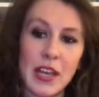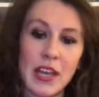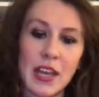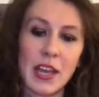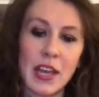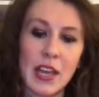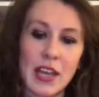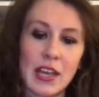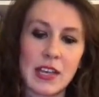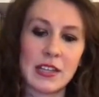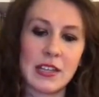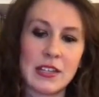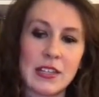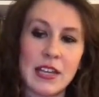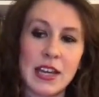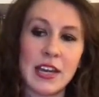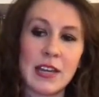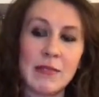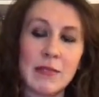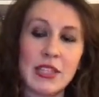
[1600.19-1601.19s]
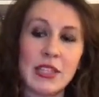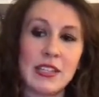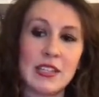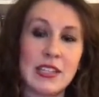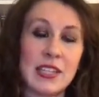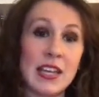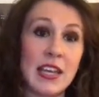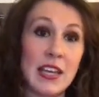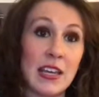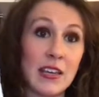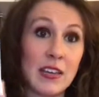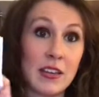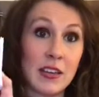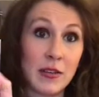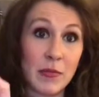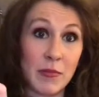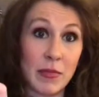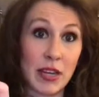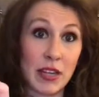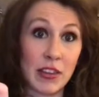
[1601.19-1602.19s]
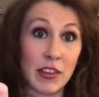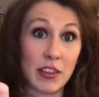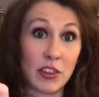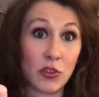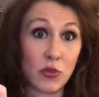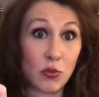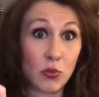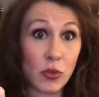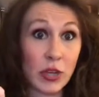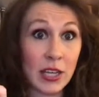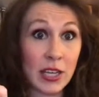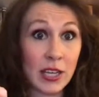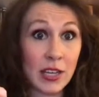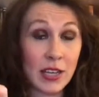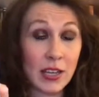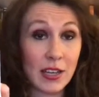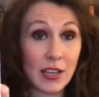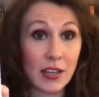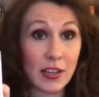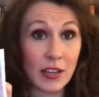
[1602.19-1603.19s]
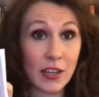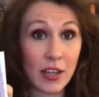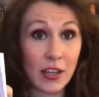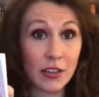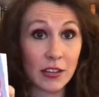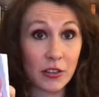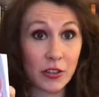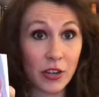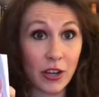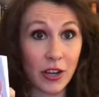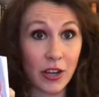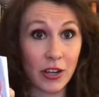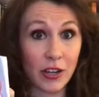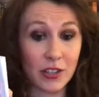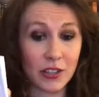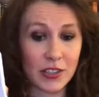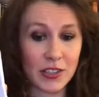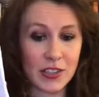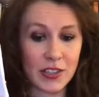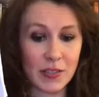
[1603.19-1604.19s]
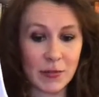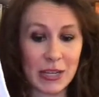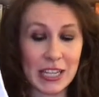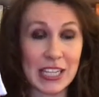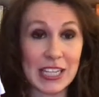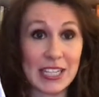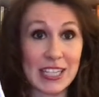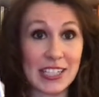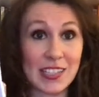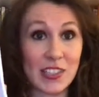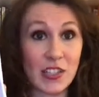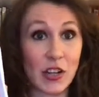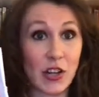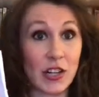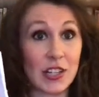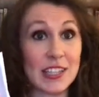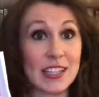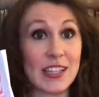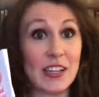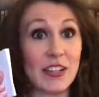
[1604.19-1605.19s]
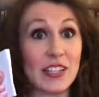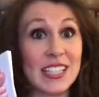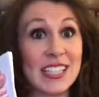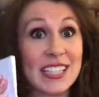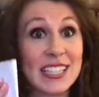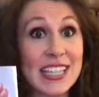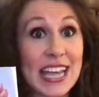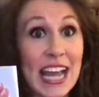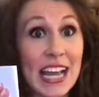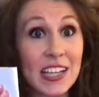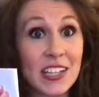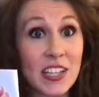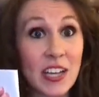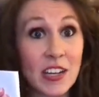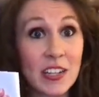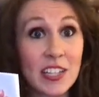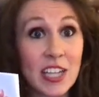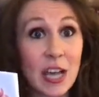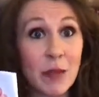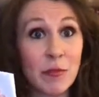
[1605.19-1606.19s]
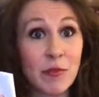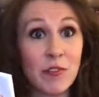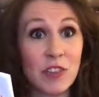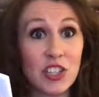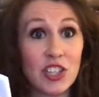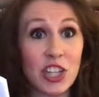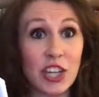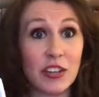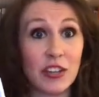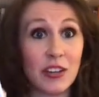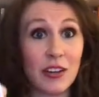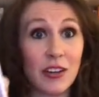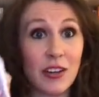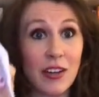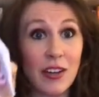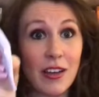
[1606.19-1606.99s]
And I'm going to take my 3 other cards, my index cards that are stacked on top of each other,